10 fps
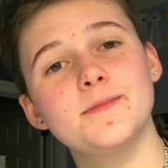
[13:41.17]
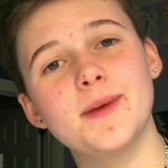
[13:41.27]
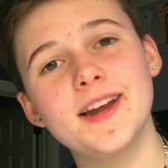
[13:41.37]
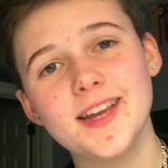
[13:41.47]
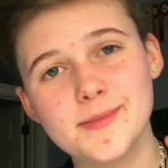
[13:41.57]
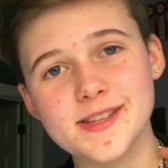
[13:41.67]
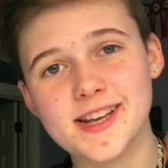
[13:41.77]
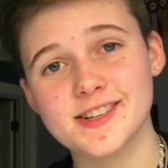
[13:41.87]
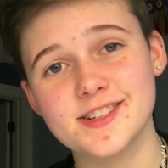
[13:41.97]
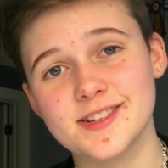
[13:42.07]
my name is
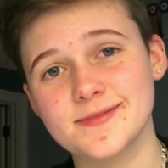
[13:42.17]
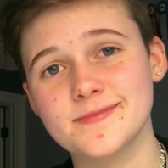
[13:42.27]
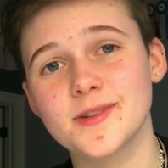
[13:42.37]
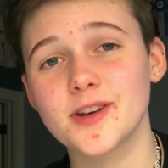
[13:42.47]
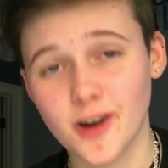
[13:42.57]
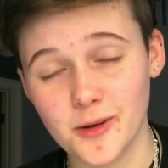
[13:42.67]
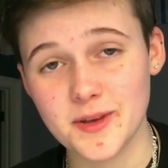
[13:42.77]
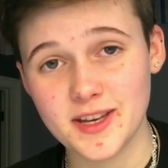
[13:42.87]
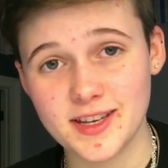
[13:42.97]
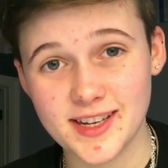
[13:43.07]
Ashton, Call
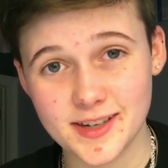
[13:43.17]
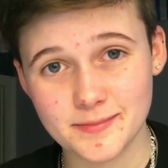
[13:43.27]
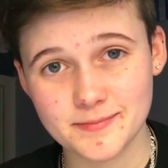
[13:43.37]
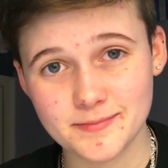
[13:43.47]
me he, him.